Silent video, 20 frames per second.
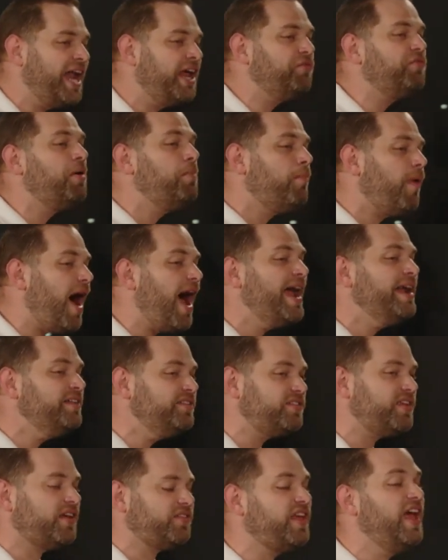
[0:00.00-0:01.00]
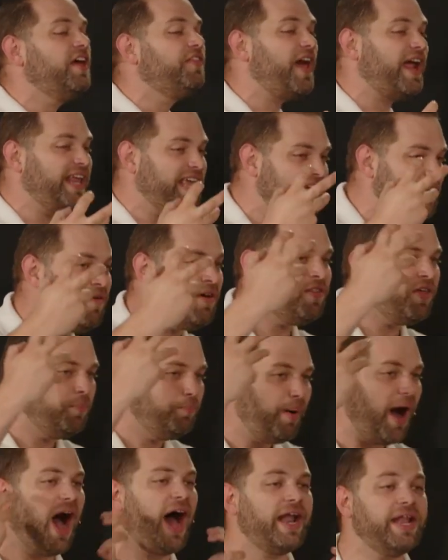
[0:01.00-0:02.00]
And it reminds us that even the
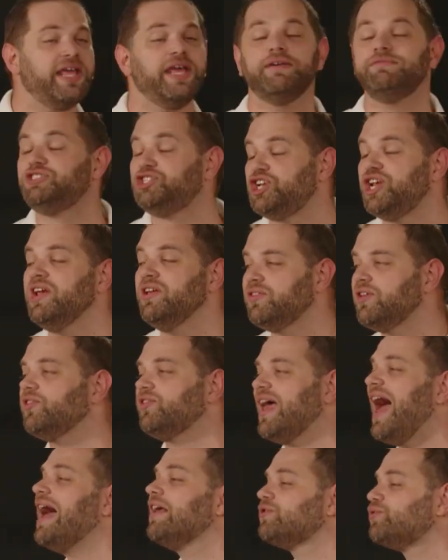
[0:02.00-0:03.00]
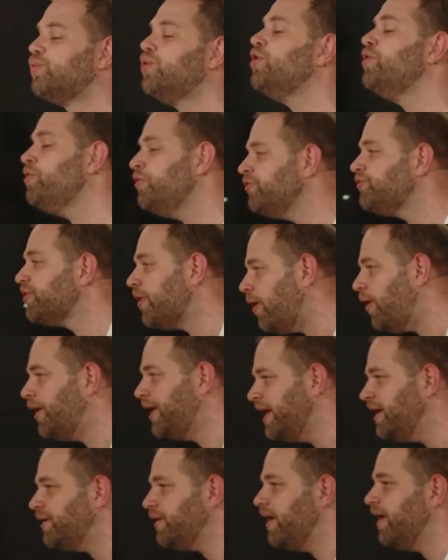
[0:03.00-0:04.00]
body of Jesus has wounds
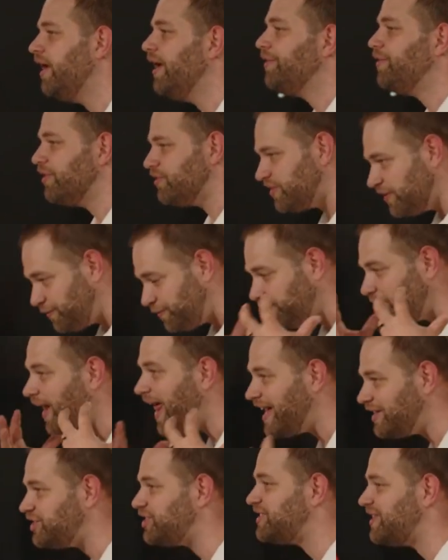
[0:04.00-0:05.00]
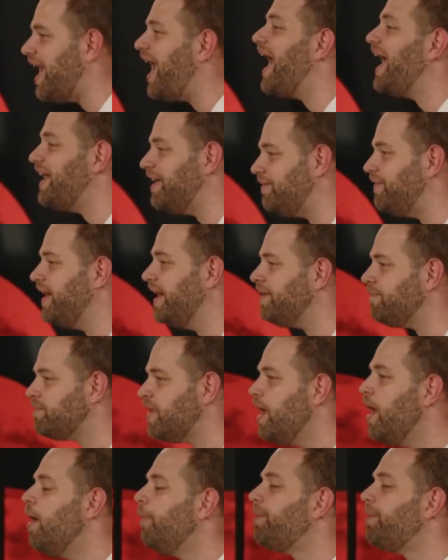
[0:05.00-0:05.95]
on it. There's a flesh side of it.